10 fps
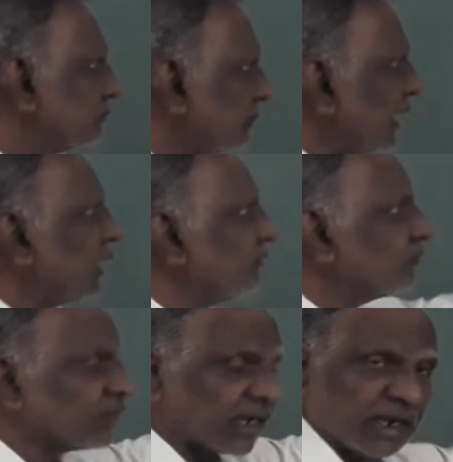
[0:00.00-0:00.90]
plane
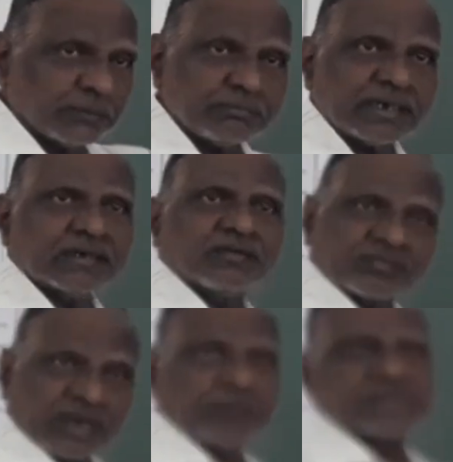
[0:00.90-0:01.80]
frame
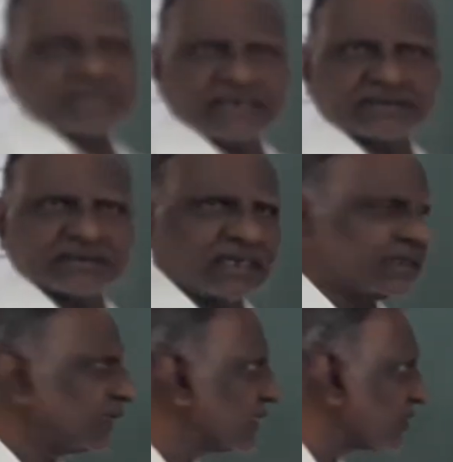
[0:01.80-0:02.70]
structure,
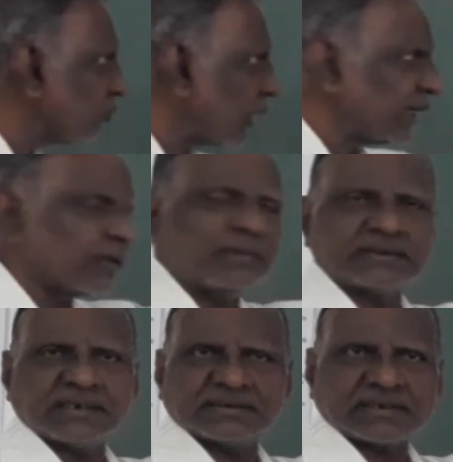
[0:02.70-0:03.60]
it is a
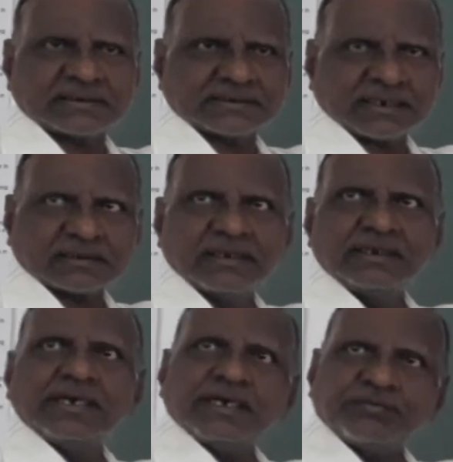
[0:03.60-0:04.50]
one-dimensional structure.
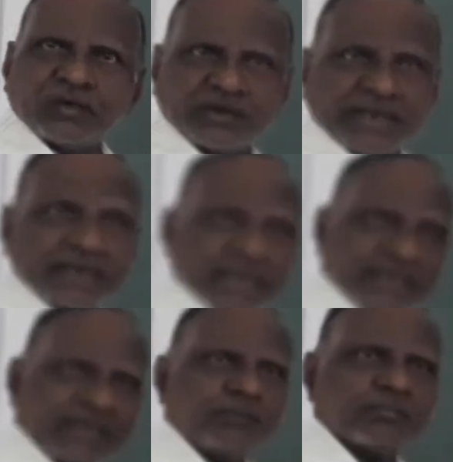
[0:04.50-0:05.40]
If you take
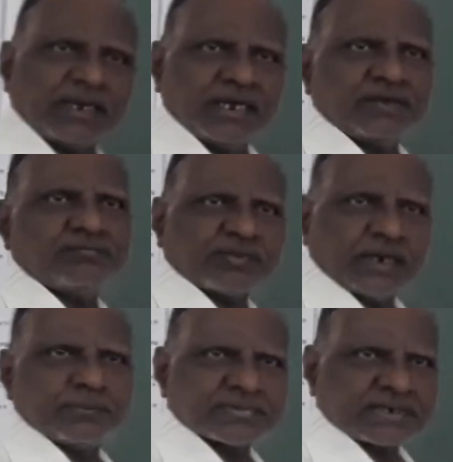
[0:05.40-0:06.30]
any plane
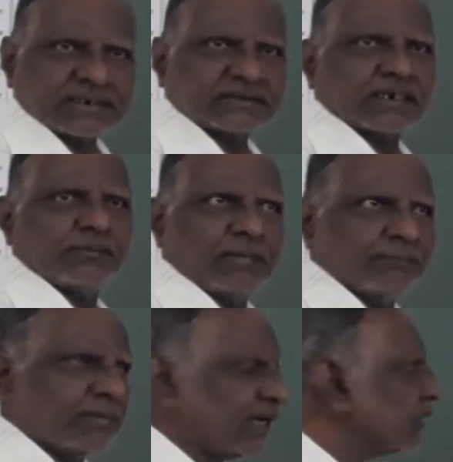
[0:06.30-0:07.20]
frame structural
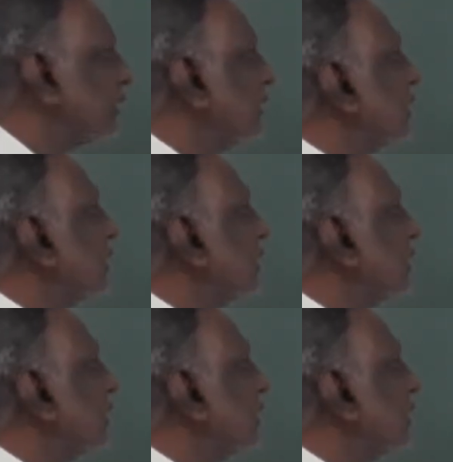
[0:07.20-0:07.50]
member,